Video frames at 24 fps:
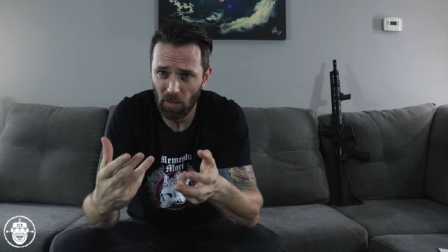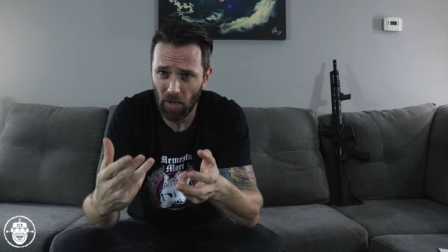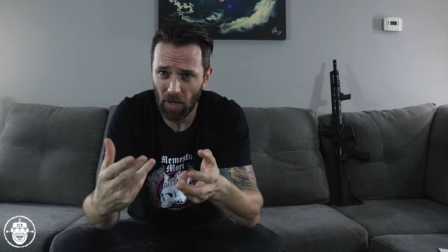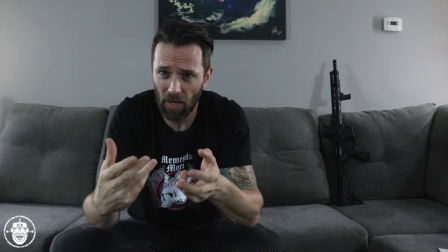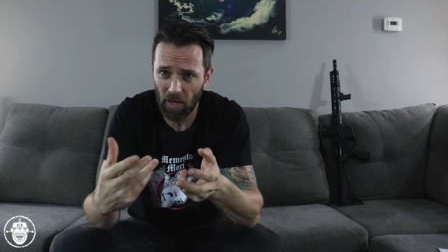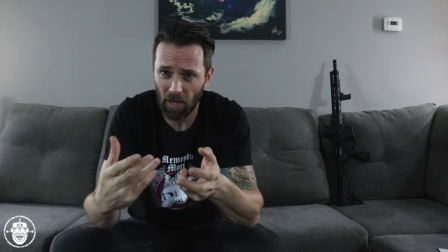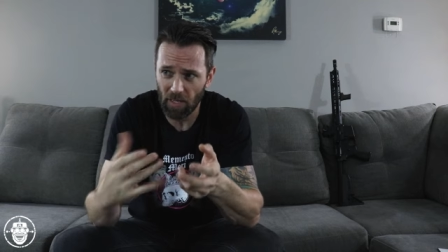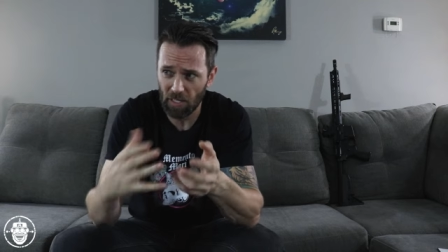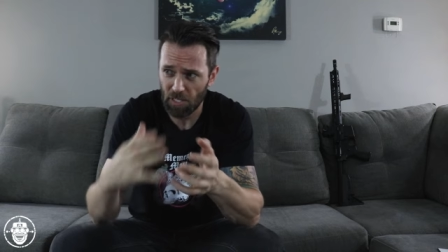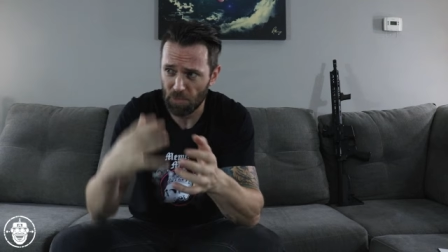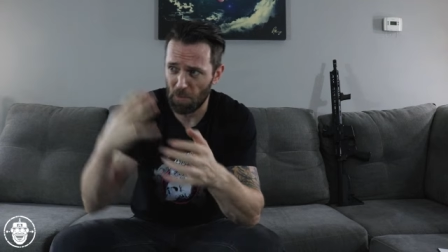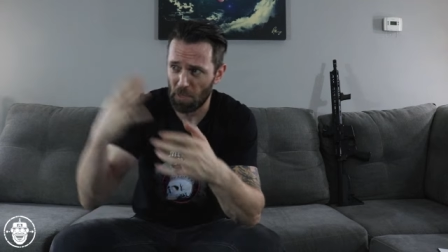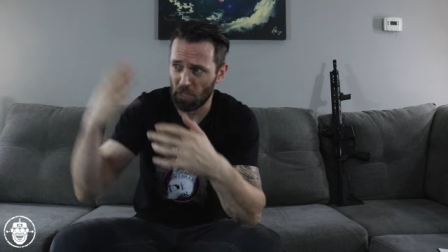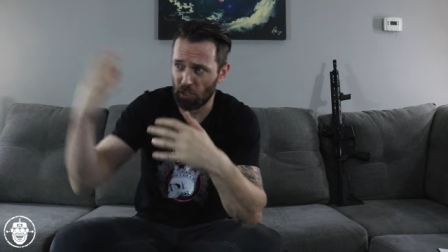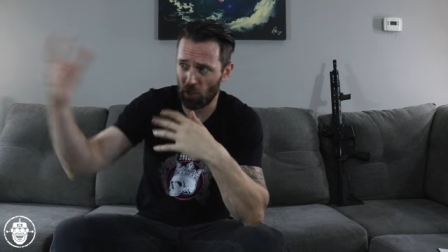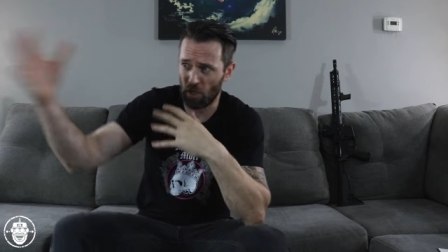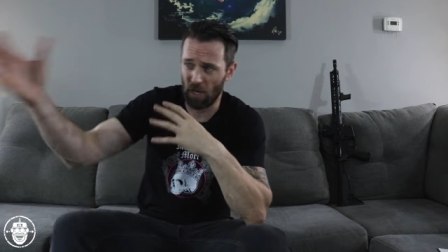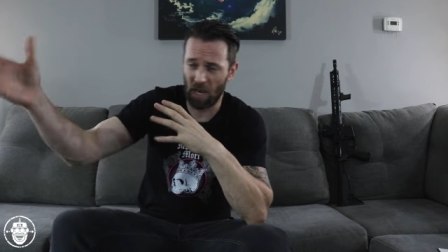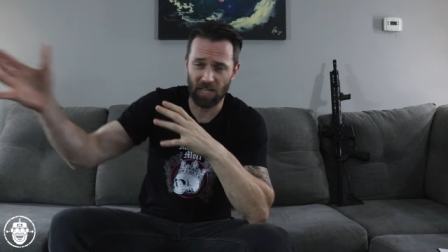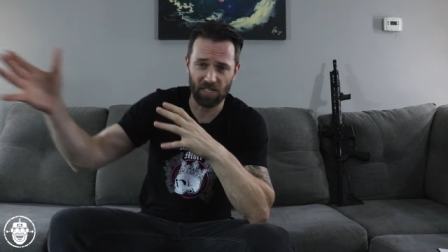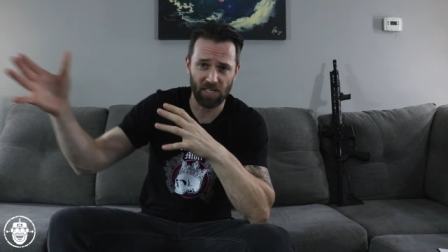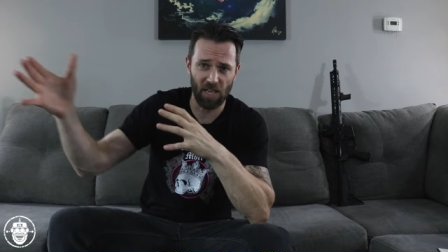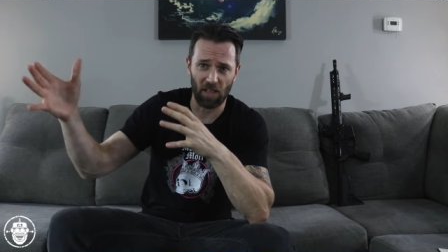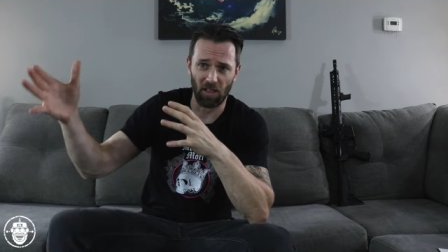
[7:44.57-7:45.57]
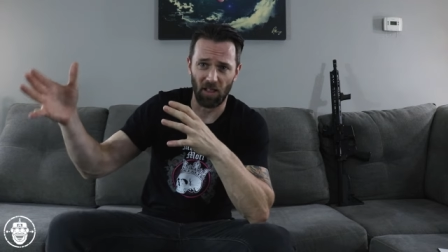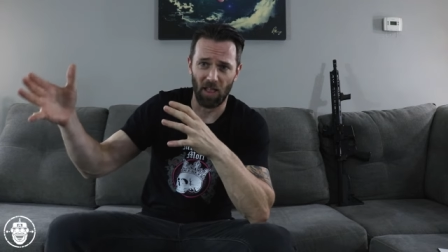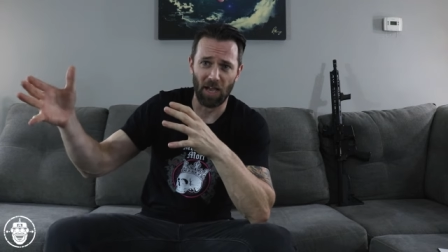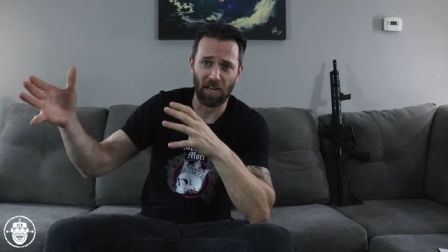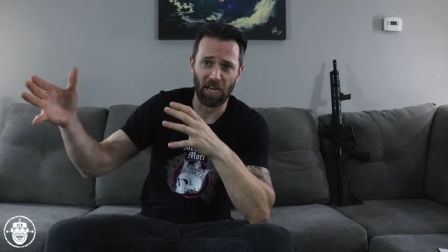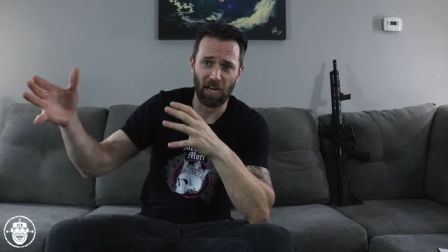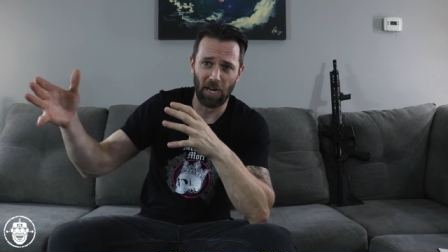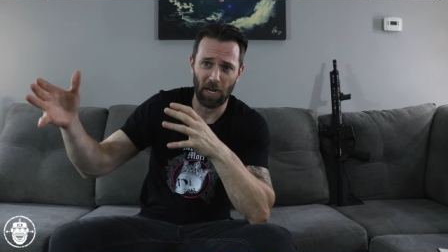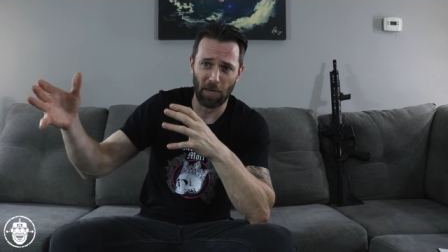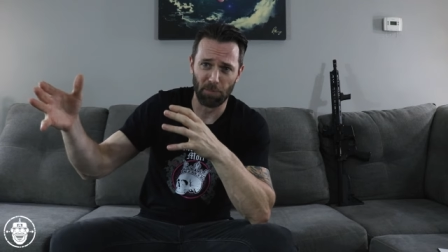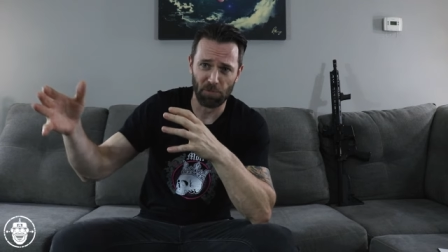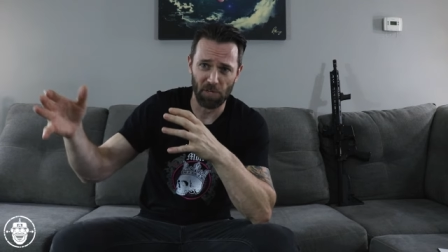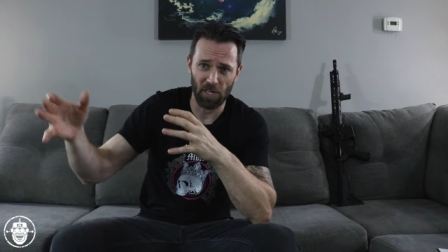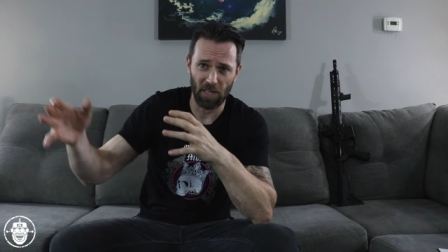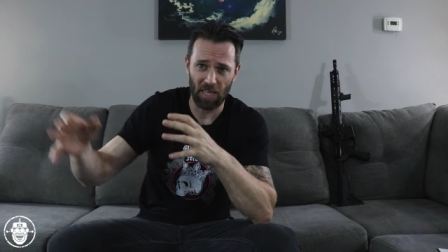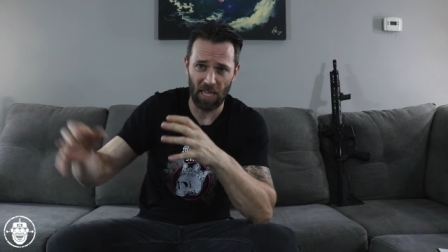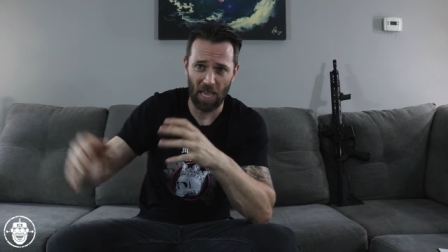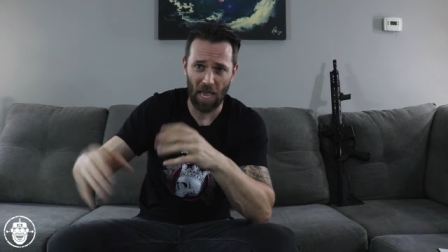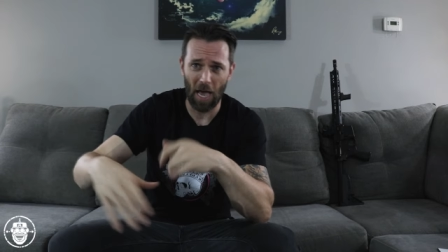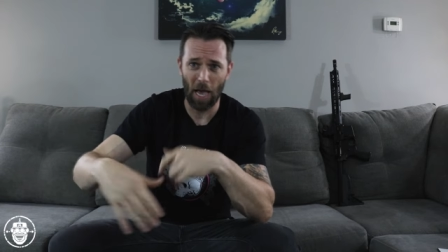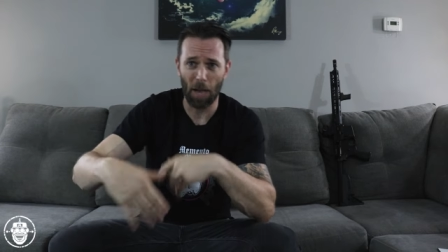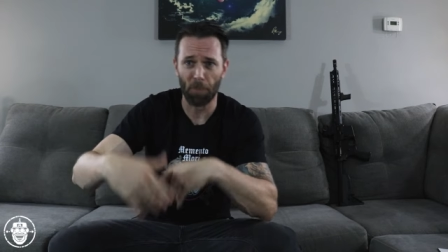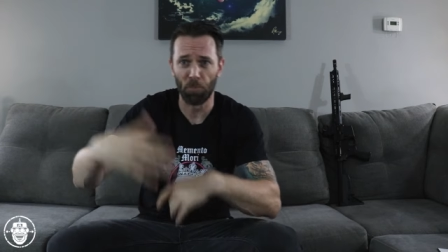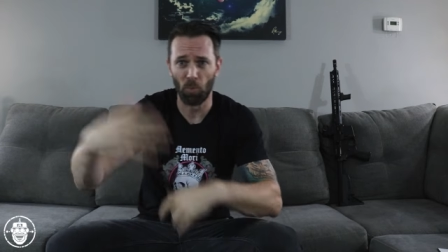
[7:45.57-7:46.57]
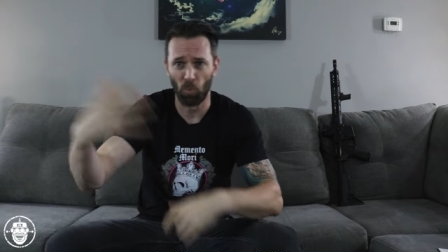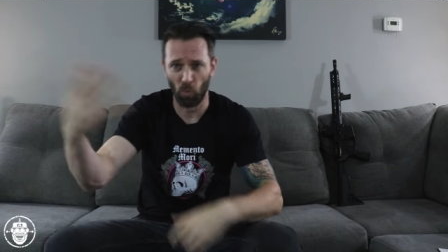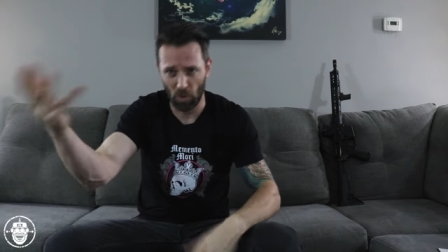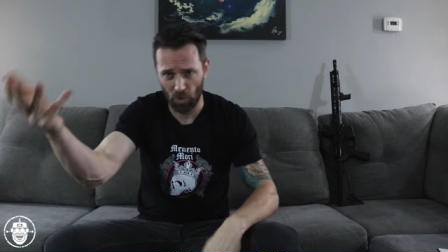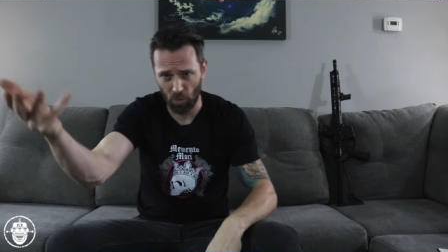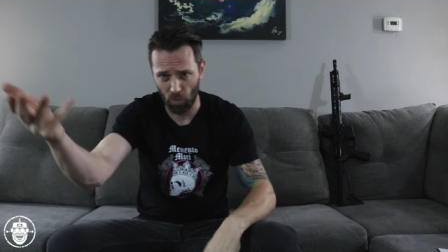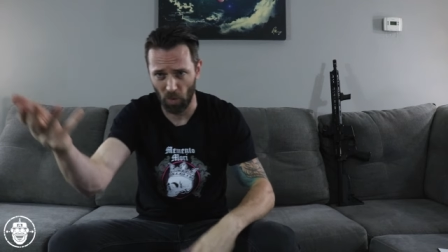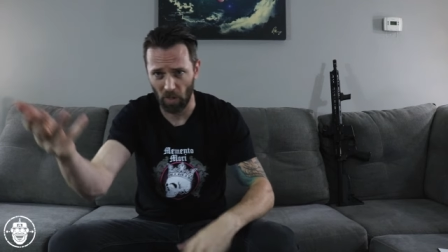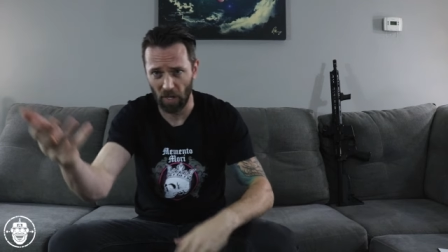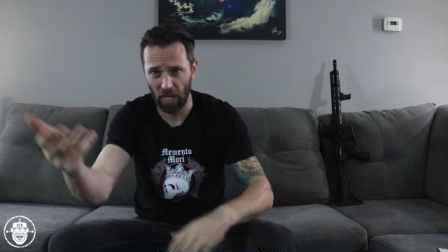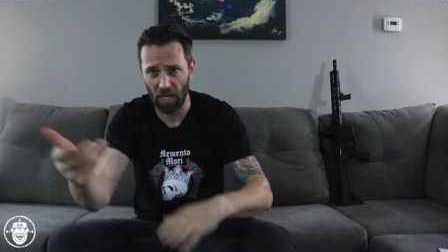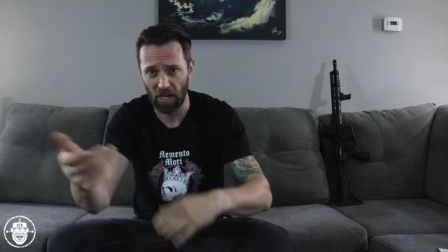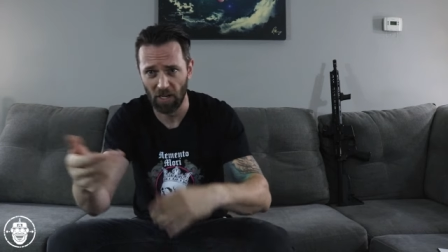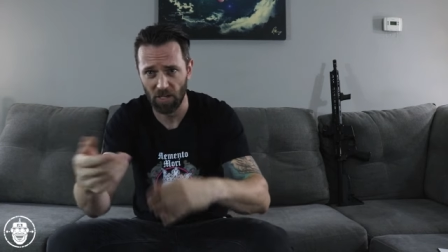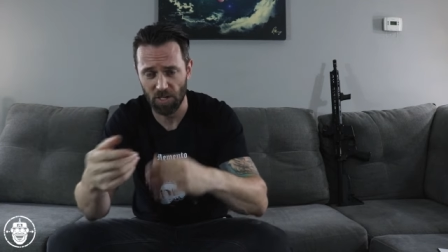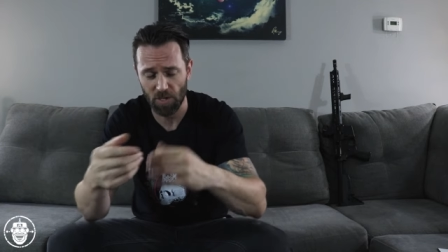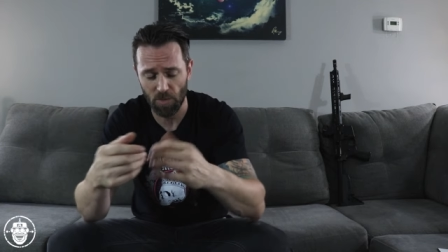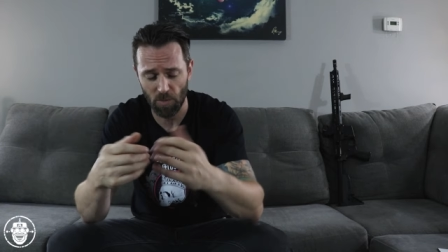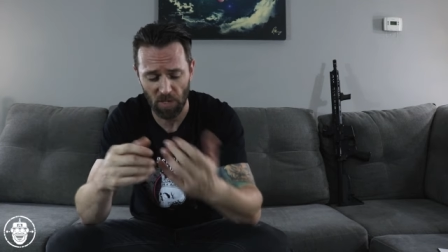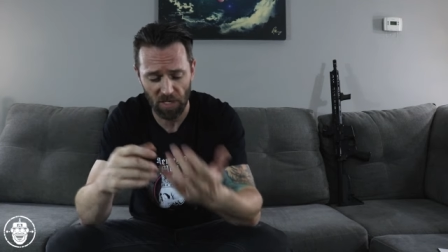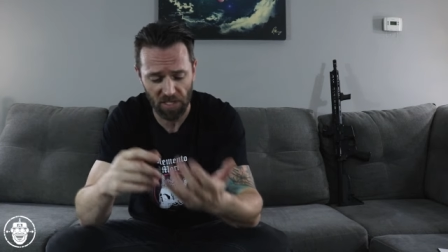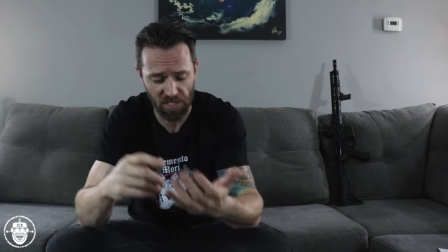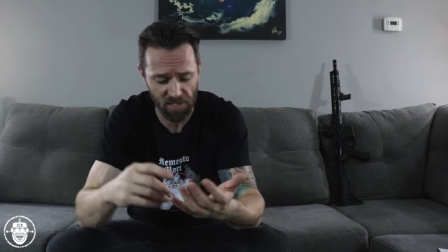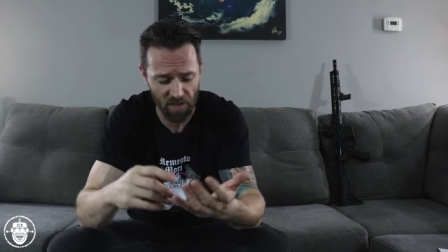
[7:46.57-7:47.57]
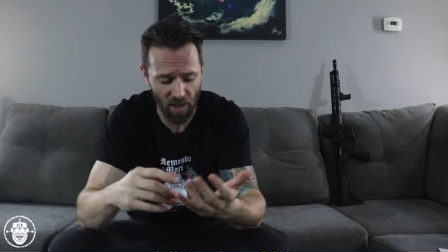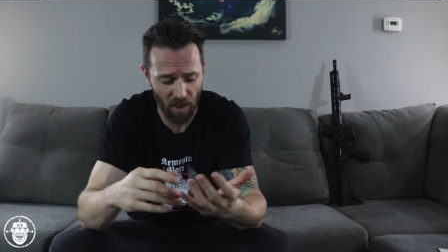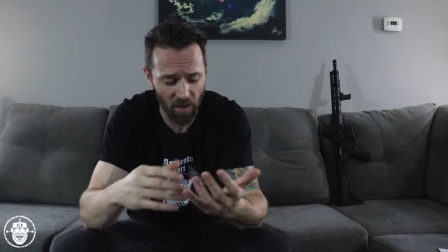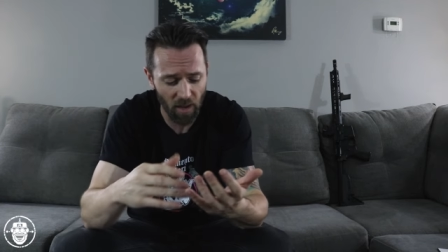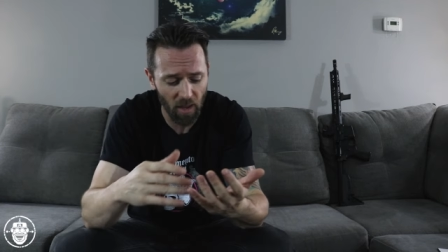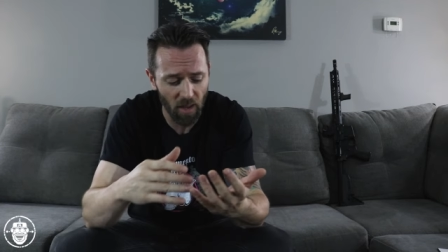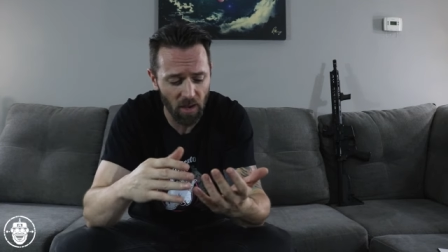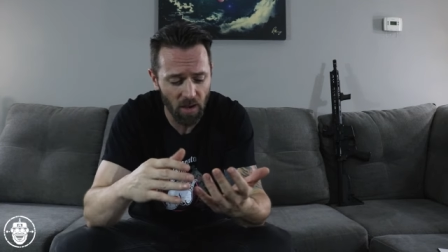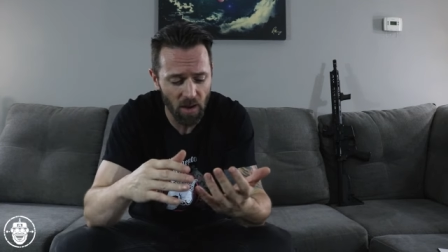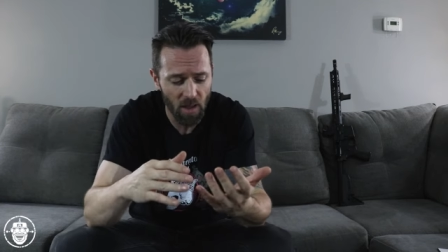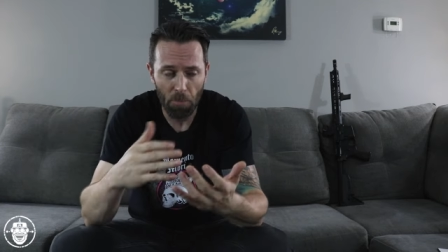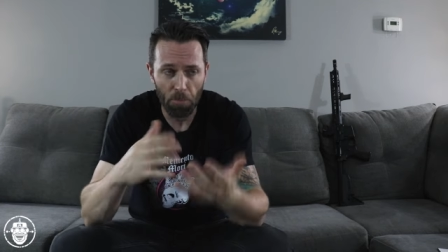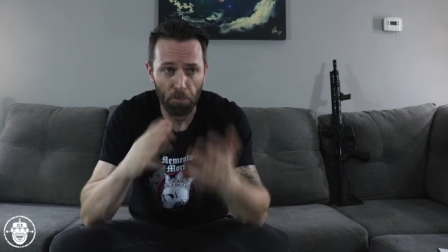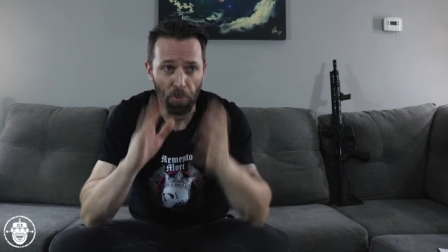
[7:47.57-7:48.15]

uh, especially as I line it up to the app, which we'll get into in a second.